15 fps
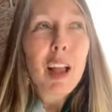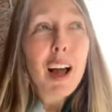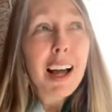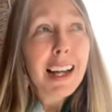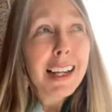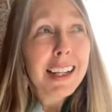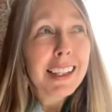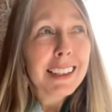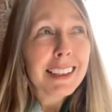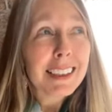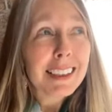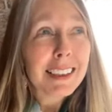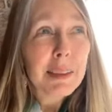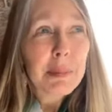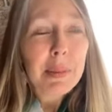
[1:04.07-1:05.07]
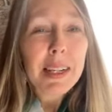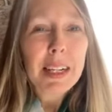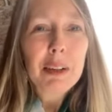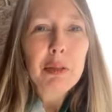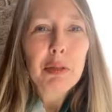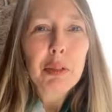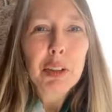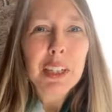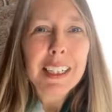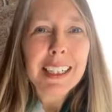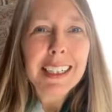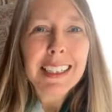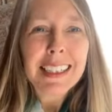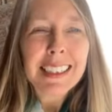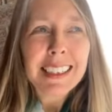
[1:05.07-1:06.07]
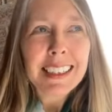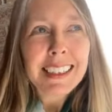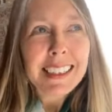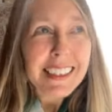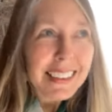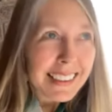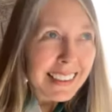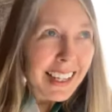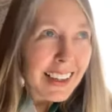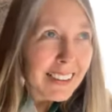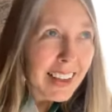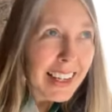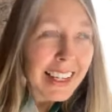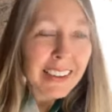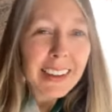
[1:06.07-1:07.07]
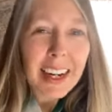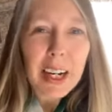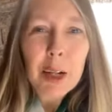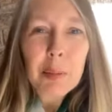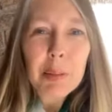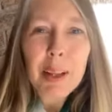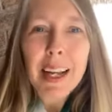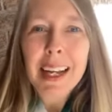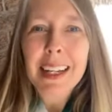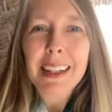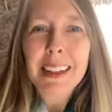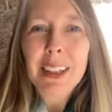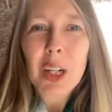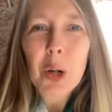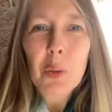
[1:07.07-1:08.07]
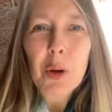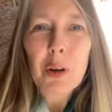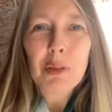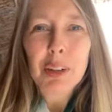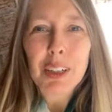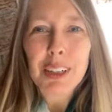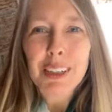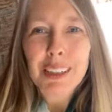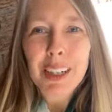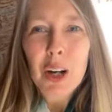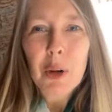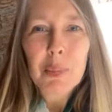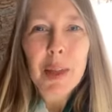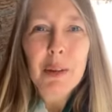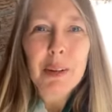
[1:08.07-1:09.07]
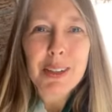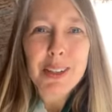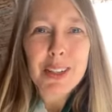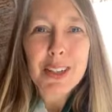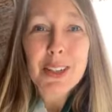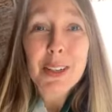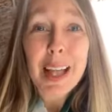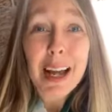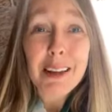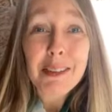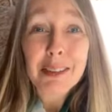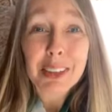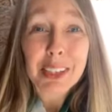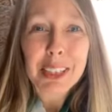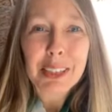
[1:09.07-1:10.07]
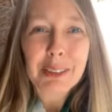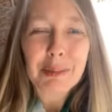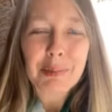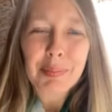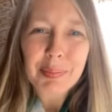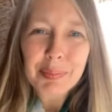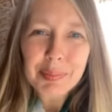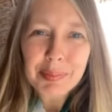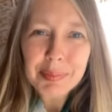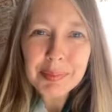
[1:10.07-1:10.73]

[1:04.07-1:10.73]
Flying, being free, as I hear an airplane go over. I hope that wasn't too loud for you.